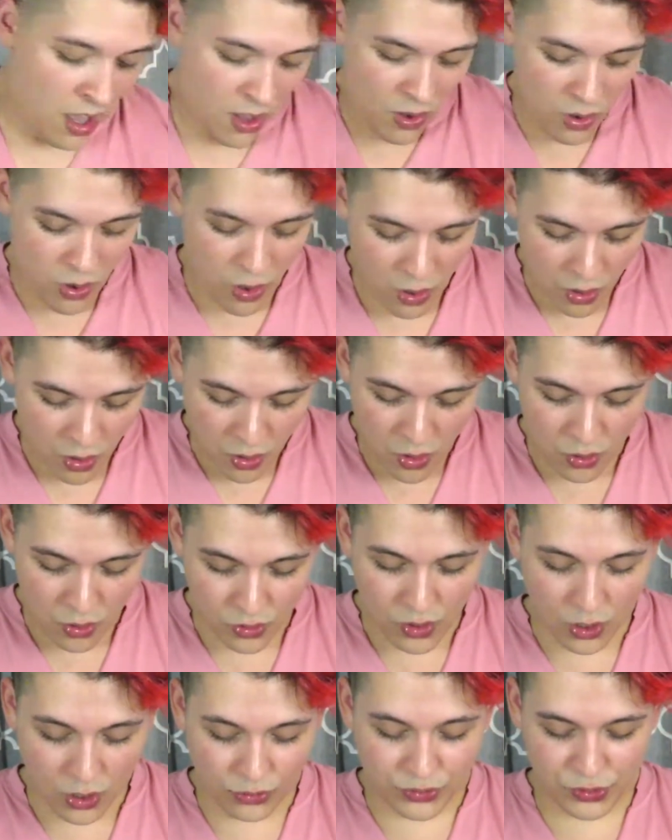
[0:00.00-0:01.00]
Oh,
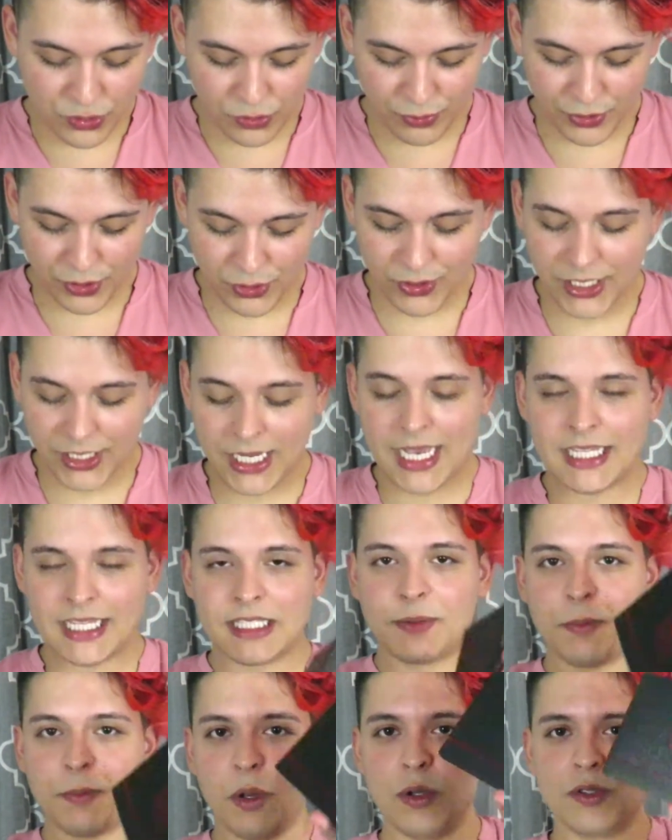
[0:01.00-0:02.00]
Go To Beauty
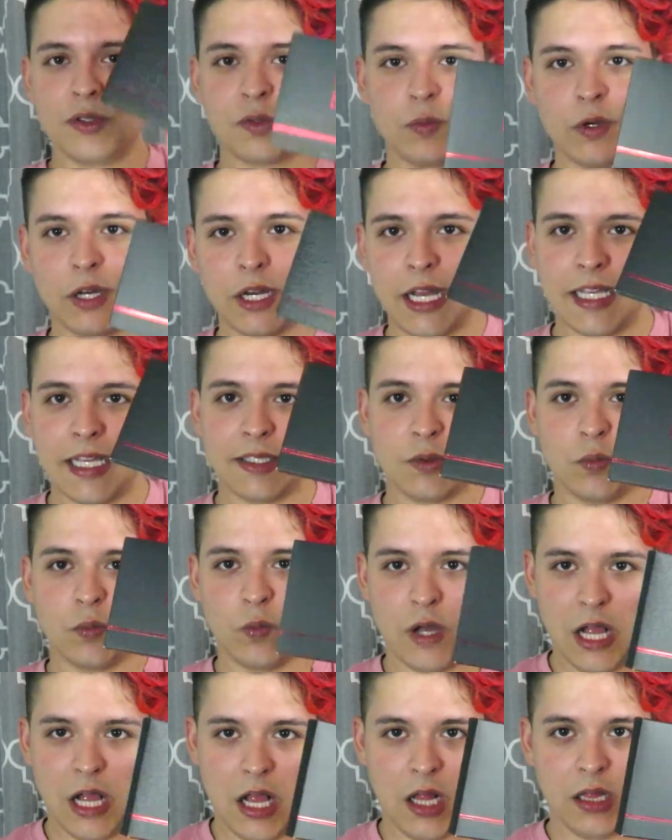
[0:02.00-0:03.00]
exposed one as
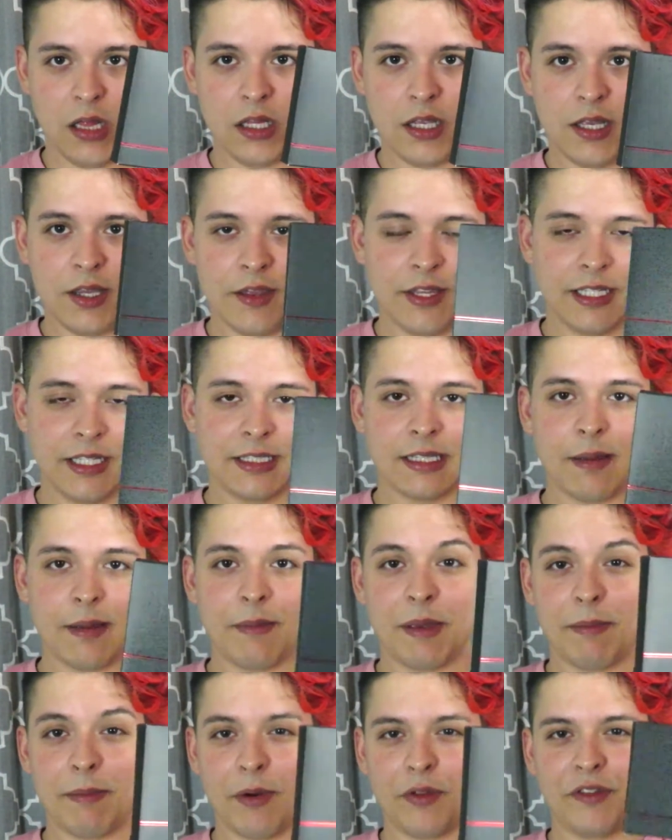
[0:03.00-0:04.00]
well. They sent
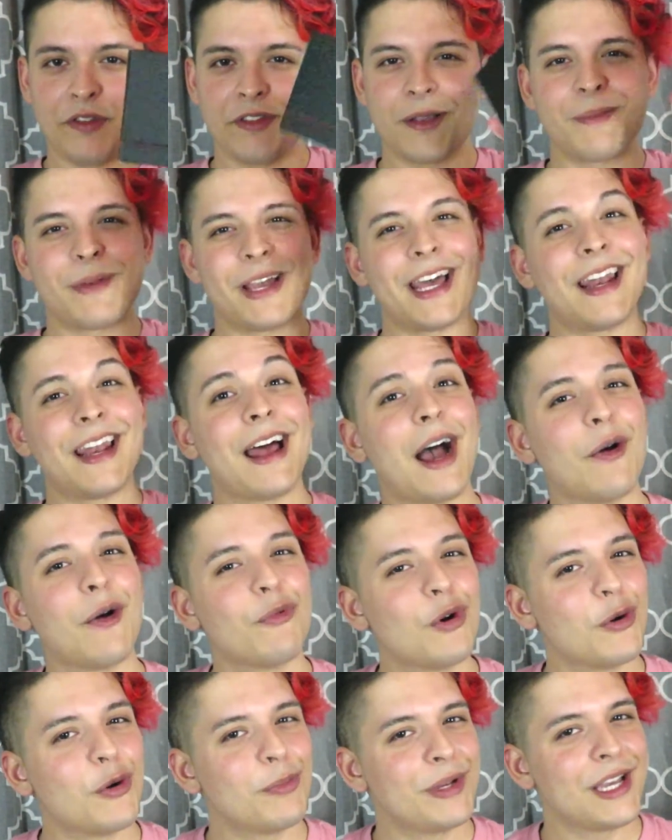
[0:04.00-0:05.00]
me both of them and I
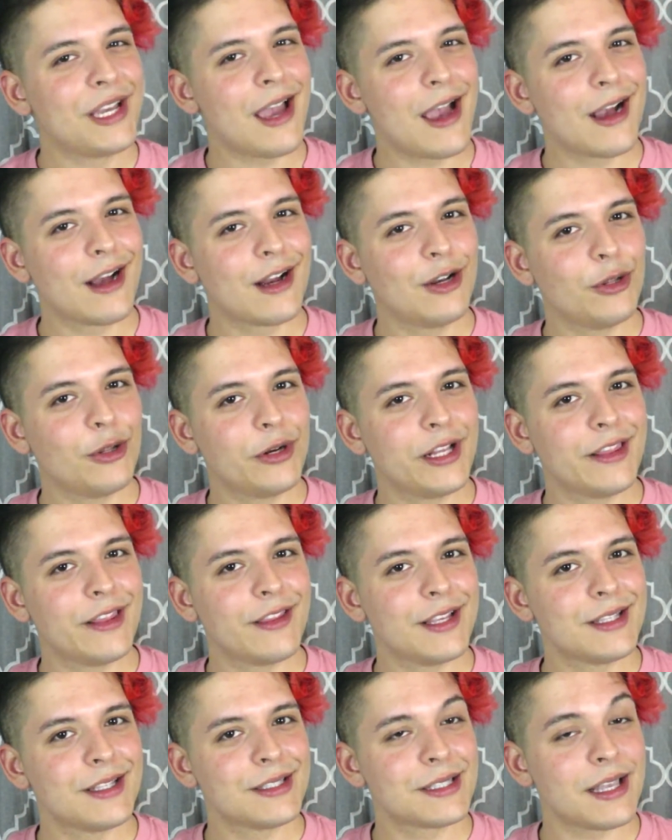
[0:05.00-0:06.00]
will be including
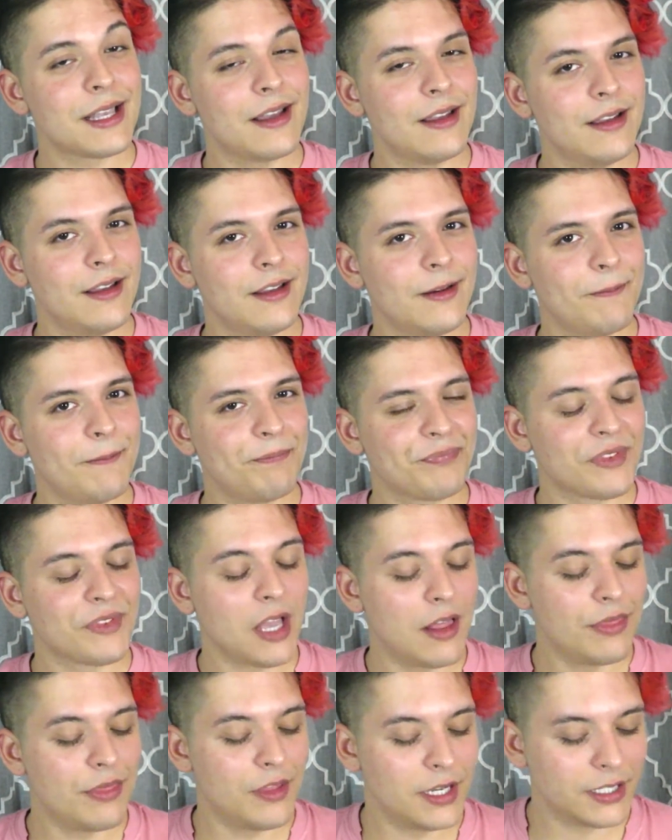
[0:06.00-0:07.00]
this in the